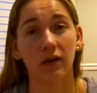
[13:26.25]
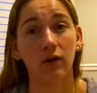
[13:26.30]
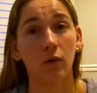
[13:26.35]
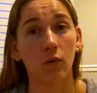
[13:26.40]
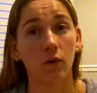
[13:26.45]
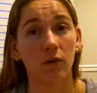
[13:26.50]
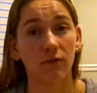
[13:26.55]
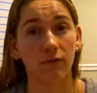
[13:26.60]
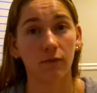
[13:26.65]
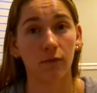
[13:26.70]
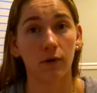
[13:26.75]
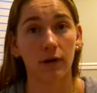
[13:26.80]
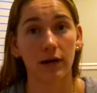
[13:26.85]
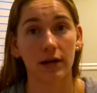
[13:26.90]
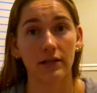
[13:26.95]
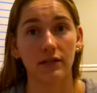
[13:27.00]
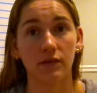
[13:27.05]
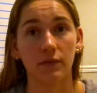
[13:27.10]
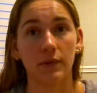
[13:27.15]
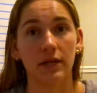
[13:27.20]
or 4
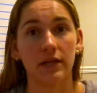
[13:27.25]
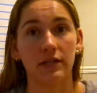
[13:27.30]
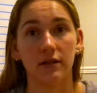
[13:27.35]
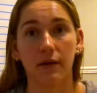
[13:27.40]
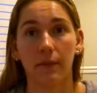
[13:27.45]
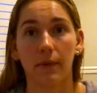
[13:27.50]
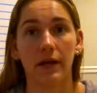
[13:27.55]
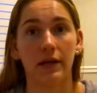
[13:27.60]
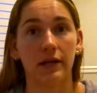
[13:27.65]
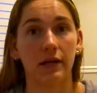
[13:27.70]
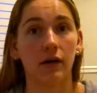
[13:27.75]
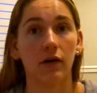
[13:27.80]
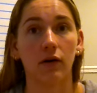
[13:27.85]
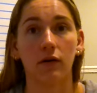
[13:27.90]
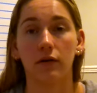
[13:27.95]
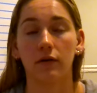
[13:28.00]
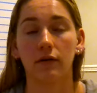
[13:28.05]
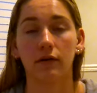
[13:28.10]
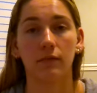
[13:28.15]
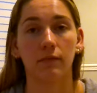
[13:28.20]
days a week depending on
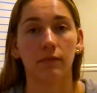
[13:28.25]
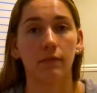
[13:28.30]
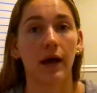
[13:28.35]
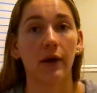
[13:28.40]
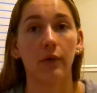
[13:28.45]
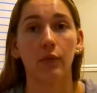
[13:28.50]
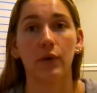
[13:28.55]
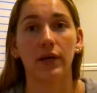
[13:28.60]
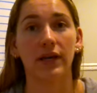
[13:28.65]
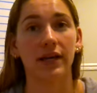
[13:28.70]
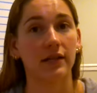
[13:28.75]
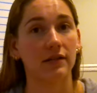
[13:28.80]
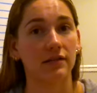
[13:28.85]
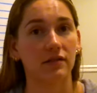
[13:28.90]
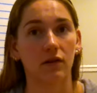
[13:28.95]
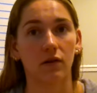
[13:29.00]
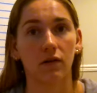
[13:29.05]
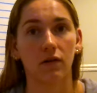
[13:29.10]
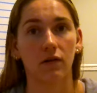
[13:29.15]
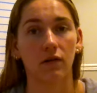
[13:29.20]
my weekends
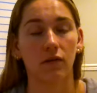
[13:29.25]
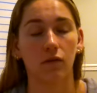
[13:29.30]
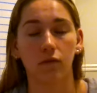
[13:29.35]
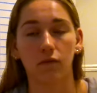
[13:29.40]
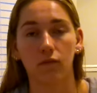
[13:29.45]
are a